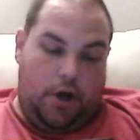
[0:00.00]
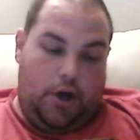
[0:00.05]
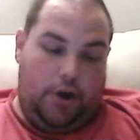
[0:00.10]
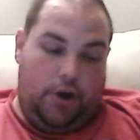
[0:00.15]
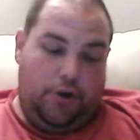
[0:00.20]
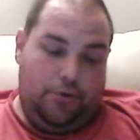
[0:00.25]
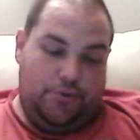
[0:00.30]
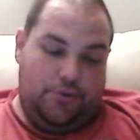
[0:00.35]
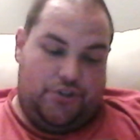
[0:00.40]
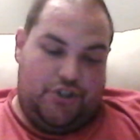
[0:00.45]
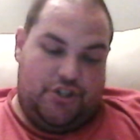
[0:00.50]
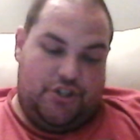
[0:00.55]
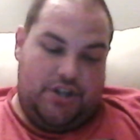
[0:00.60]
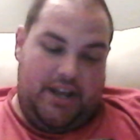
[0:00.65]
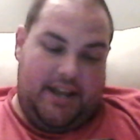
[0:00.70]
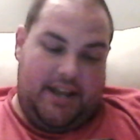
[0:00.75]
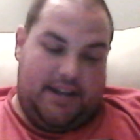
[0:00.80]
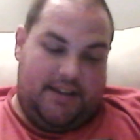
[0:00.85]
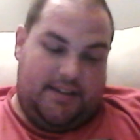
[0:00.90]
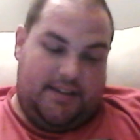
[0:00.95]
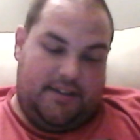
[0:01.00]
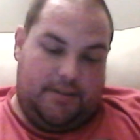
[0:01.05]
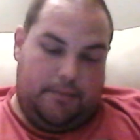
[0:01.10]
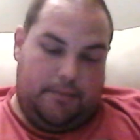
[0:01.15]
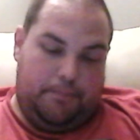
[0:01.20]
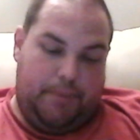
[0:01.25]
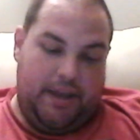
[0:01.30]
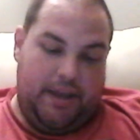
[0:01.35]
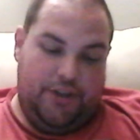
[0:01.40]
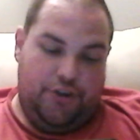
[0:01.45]
Oh shit!
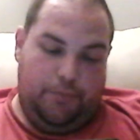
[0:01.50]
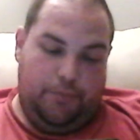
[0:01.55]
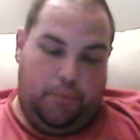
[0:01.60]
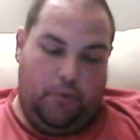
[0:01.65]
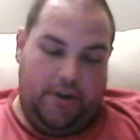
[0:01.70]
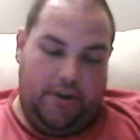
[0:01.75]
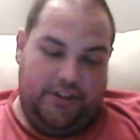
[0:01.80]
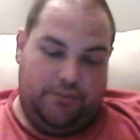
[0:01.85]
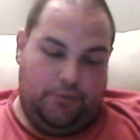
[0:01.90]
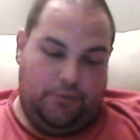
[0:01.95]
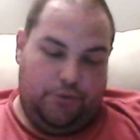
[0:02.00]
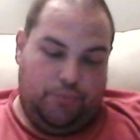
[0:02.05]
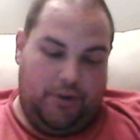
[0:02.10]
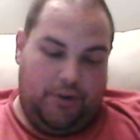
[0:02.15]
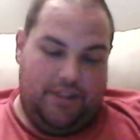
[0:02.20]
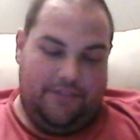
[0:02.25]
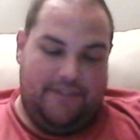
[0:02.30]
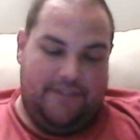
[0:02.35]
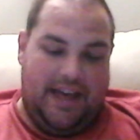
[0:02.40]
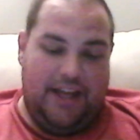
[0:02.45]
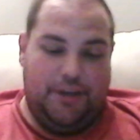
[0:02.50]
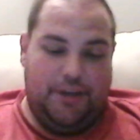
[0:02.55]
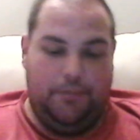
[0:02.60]
Pick your poison was one of the